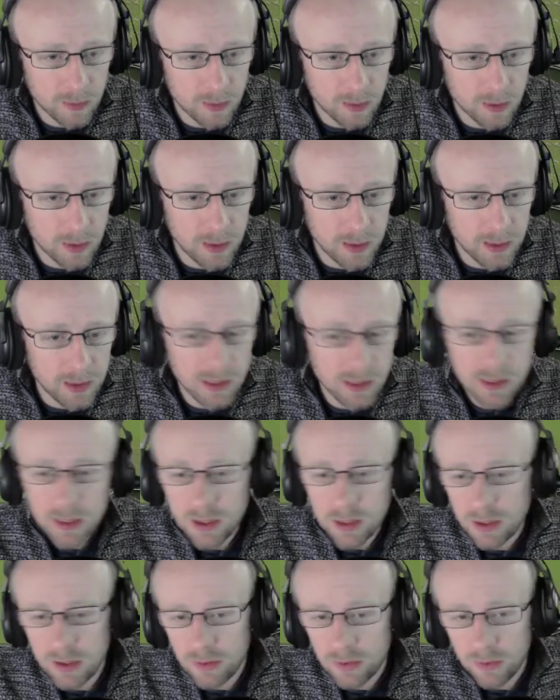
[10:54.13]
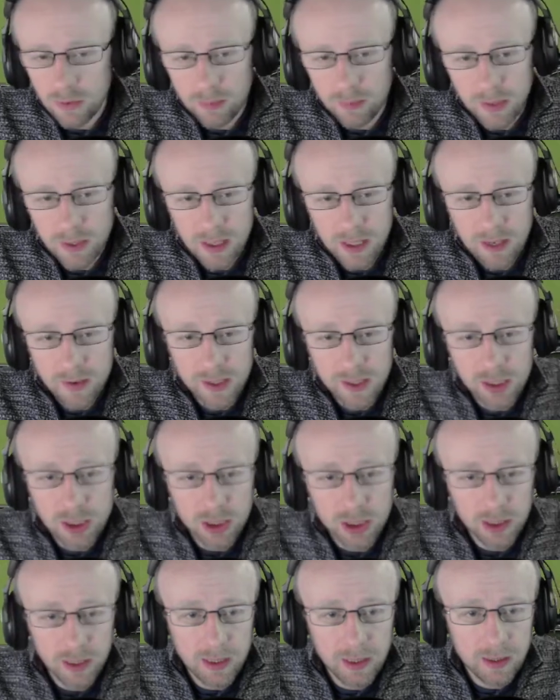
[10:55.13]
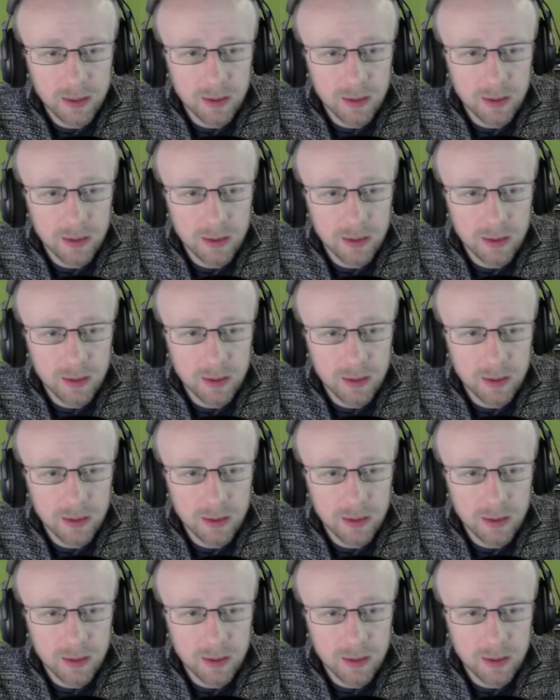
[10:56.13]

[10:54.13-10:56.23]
He did disrupt me there, actually.